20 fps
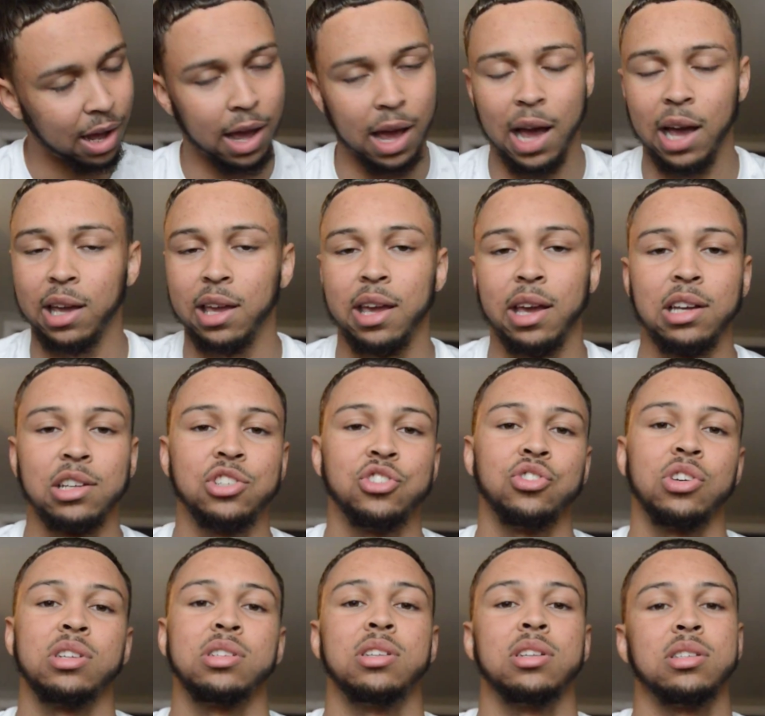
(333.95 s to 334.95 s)
I can't
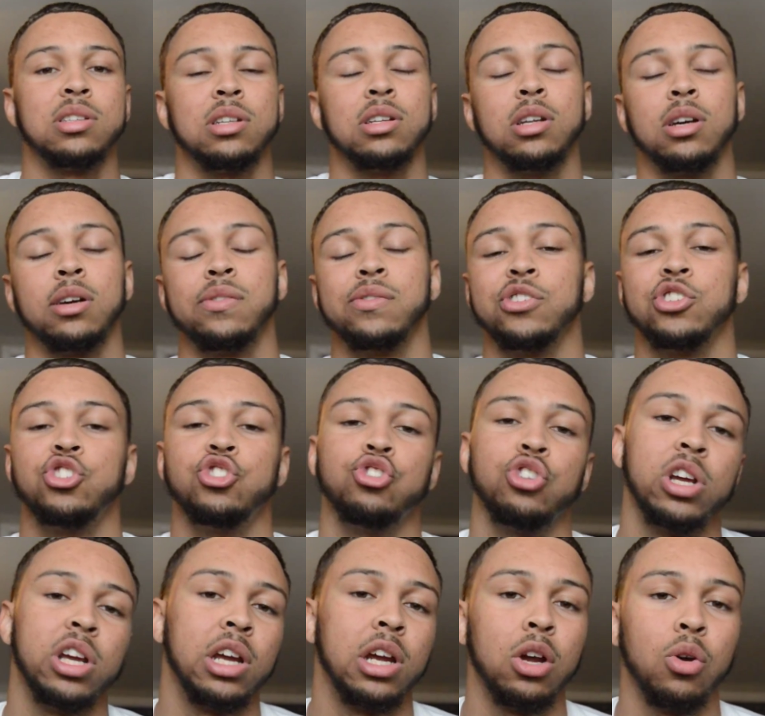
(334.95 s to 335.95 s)
stress this enough. For
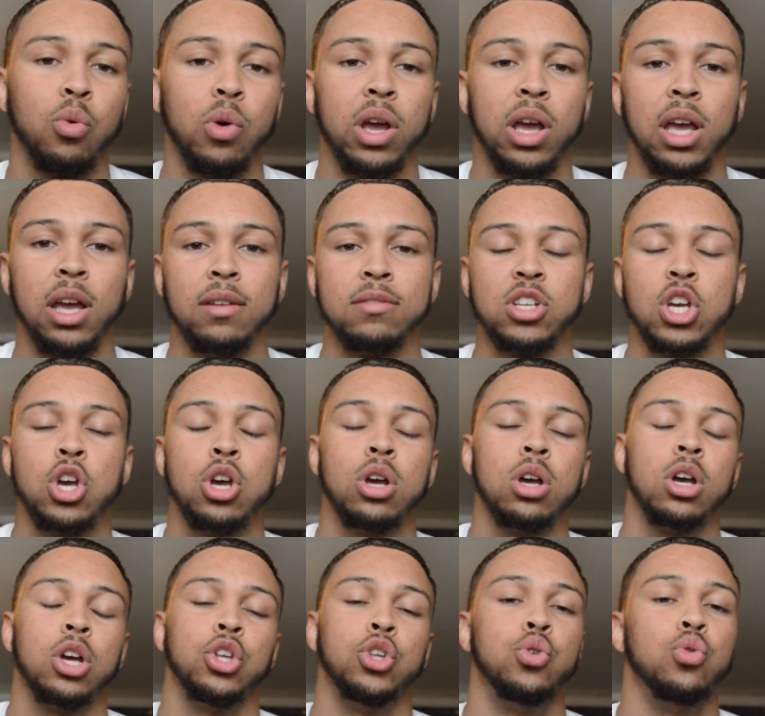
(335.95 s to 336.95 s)
straight hair waves,
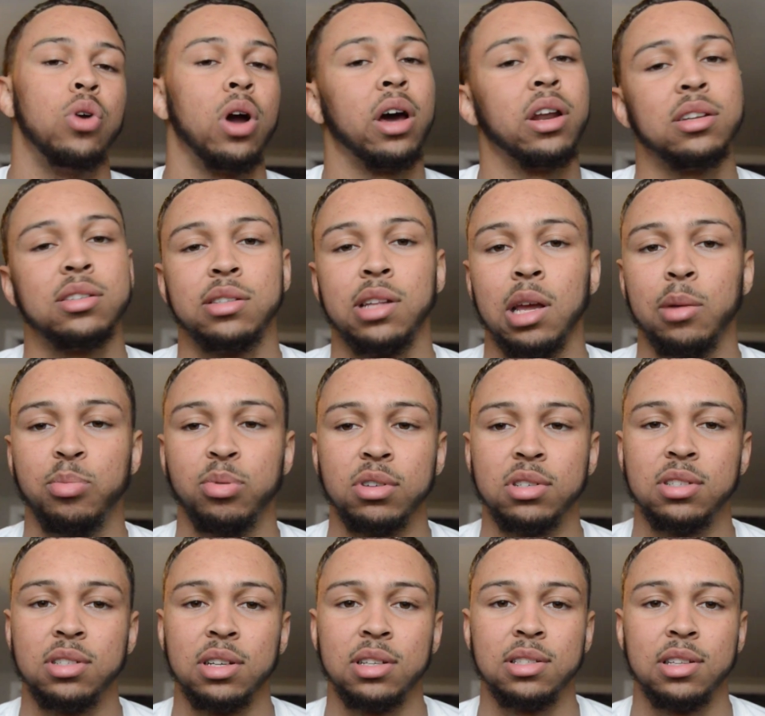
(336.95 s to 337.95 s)
you gotta stay
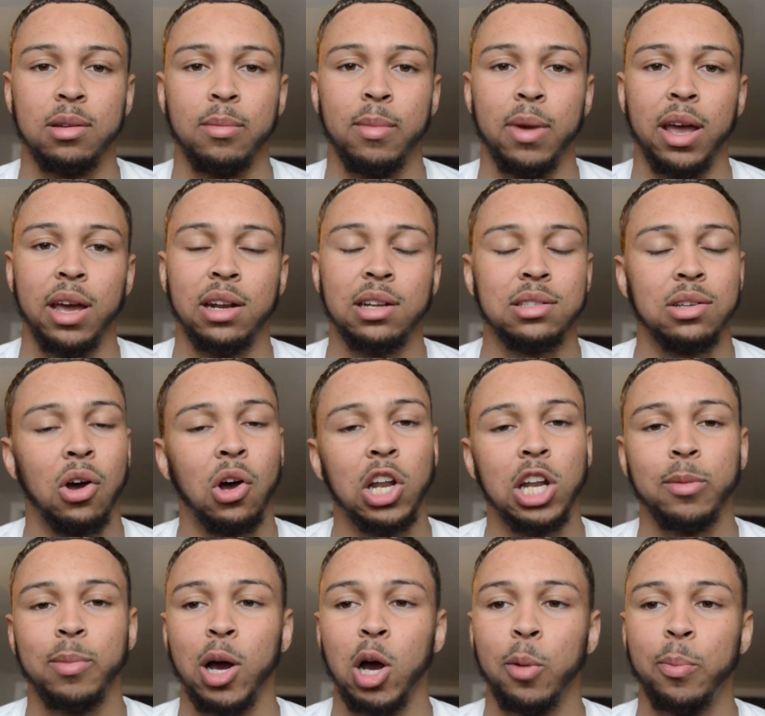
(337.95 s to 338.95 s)
persistent, man. It's all
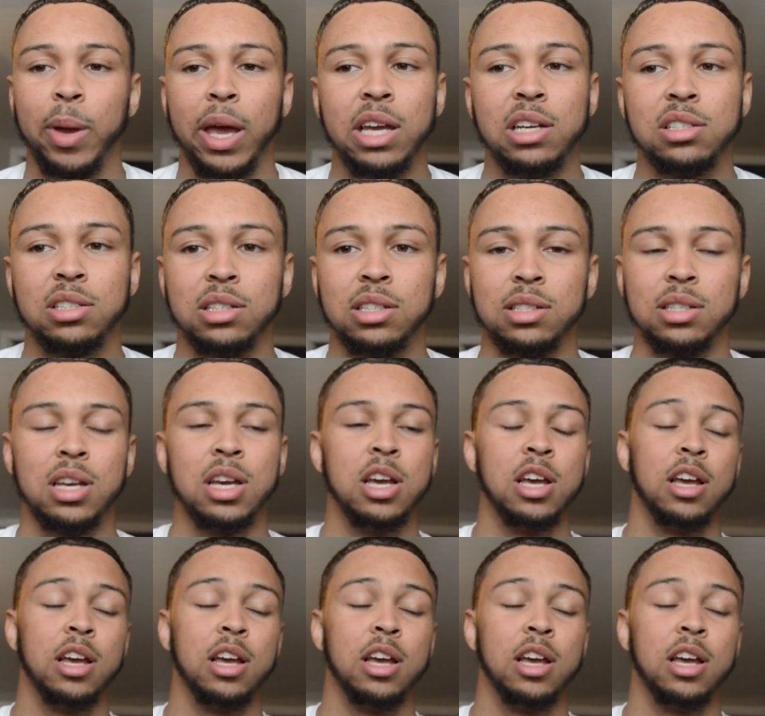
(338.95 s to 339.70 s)
about patience.